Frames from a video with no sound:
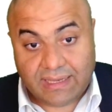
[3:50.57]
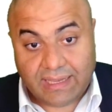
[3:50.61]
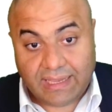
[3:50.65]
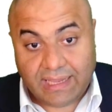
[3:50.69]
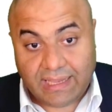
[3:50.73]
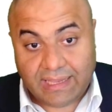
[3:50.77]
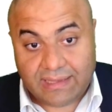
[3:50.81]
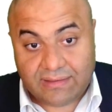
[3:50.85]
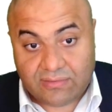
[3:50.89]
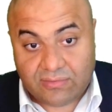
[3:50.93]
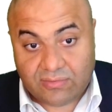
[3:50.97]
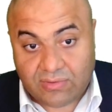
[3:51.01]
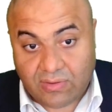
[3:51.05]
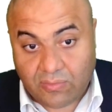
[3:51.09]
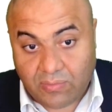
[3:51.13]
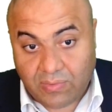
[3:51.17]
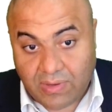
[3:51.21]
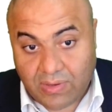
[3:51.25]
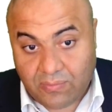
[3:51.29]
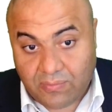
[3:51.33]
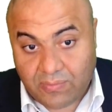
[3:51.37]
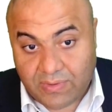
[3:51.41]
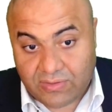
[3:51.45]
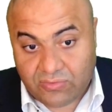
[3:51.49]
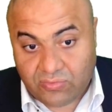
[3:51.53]
and the
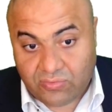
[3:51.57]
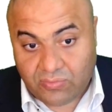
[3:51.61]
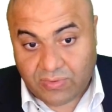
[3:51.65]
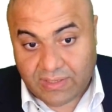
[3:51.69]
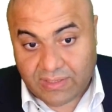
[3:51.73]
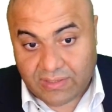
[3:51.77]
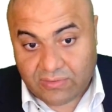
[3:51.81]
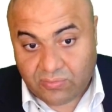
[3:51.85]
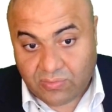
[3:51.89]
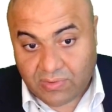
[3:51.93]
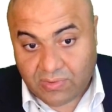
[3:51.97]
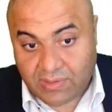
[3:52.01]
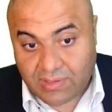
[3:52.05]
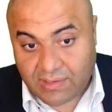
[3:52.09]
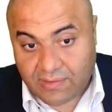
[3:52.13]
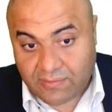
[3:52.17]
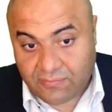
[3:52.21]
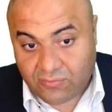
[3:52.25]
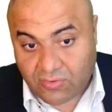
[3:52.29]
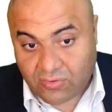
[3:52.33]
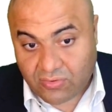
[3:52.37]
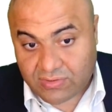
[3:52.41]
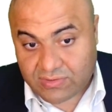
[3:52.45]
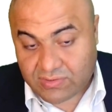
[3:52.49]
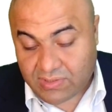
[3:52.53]
way we do it,
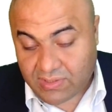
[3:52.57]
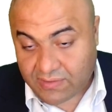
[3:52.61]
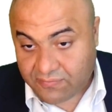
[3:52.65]
of course,